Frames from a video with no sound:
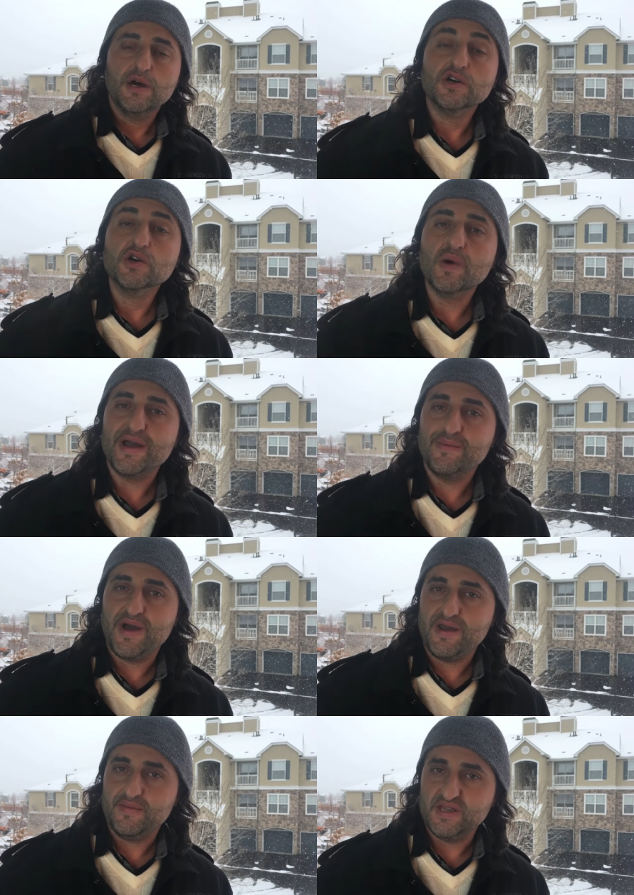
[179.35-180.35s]
Who am
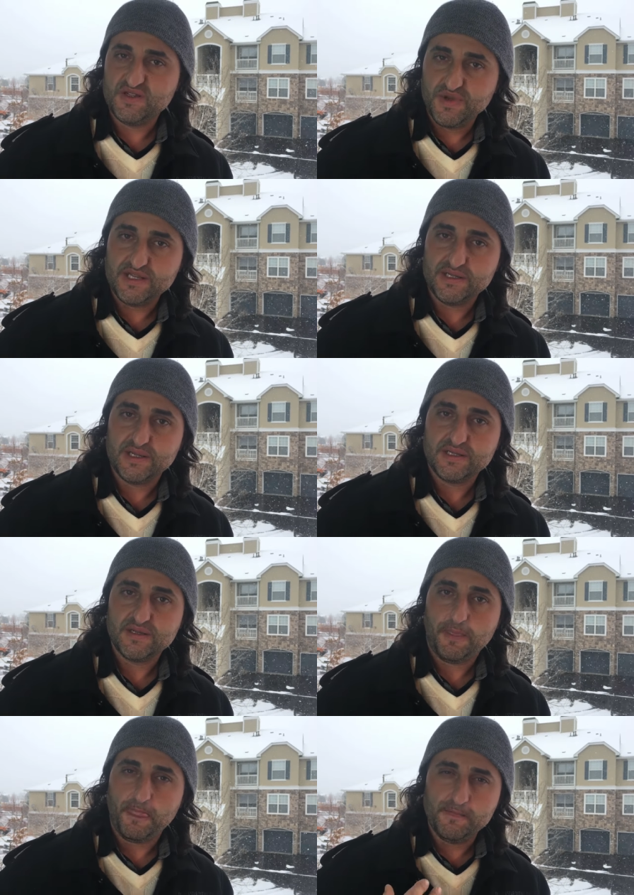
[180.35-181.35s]
I in this business?
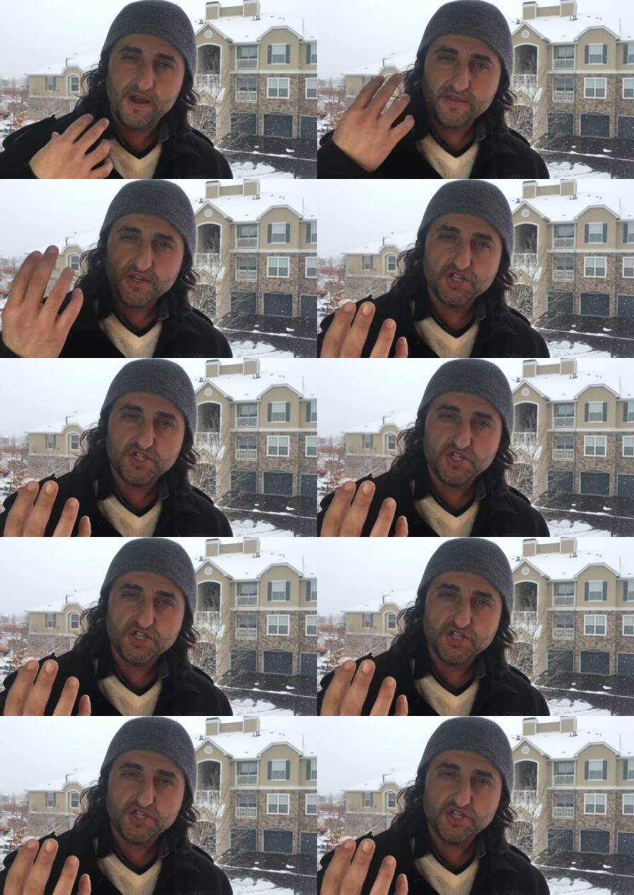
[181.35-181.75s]
Am I the